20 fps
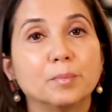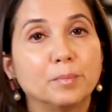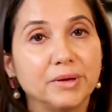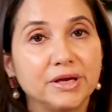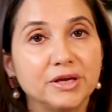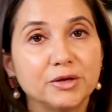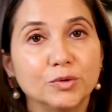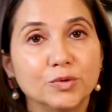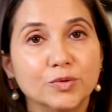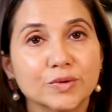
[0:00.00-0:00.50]

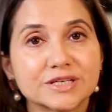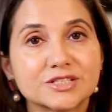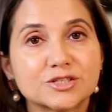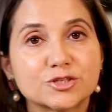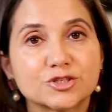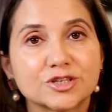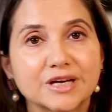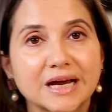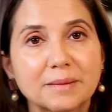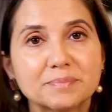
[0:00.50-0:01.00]
Pihu
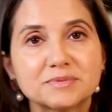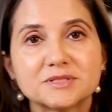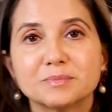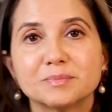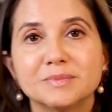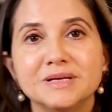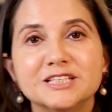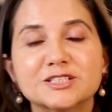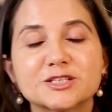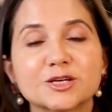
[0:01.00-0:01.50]
is trapped
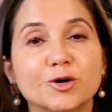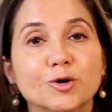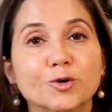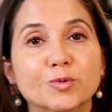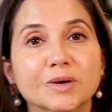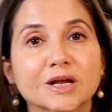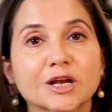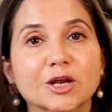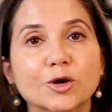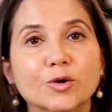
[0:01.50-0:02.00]
meets
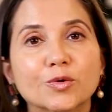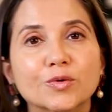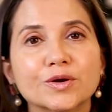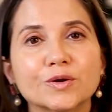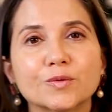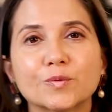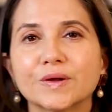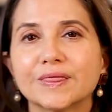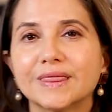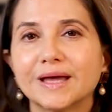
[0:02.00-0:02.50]
home
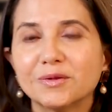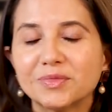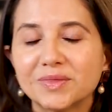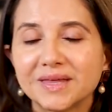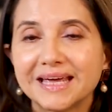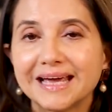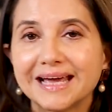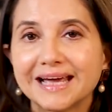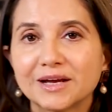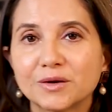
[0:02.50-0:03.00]
alone without
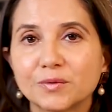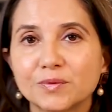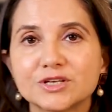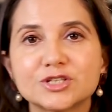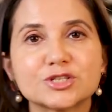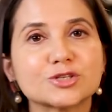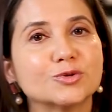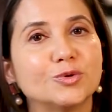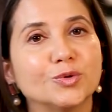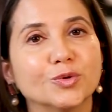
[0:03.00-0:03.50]
the
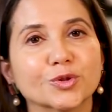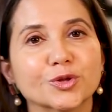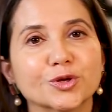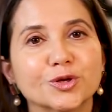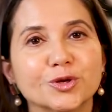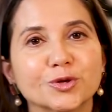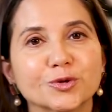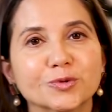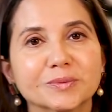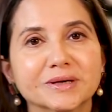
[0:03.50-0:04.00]
anguish or the
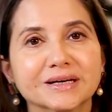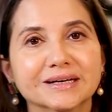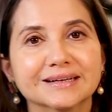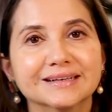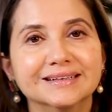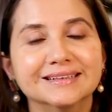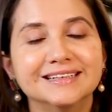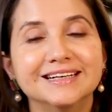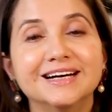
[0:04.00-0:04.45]
humour.